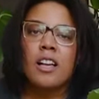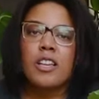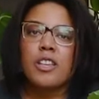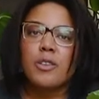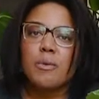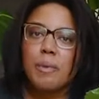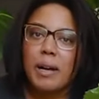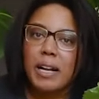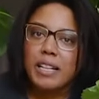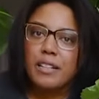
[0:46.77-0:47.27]

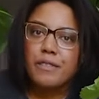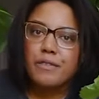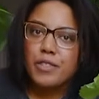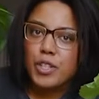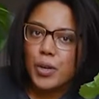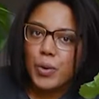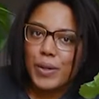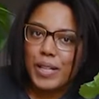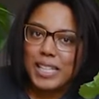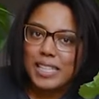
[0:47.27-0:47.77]
you might have
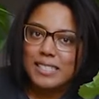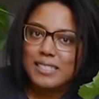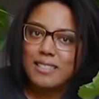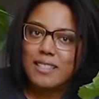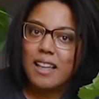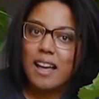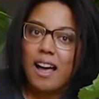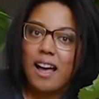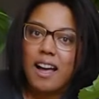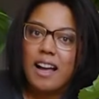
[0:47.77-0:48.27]
noticed
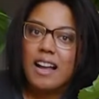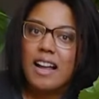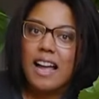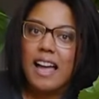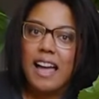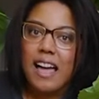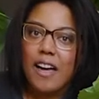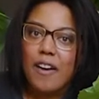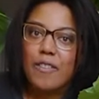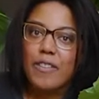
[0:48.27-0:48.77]
that I
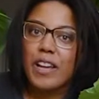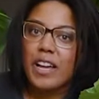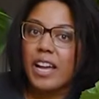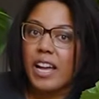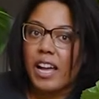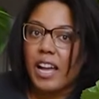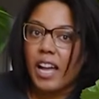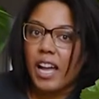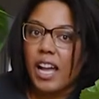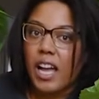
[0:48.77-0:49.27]
have
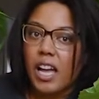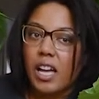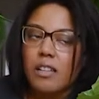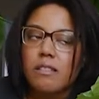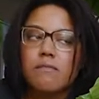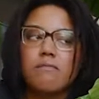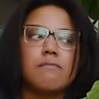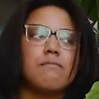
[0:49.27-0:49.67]
a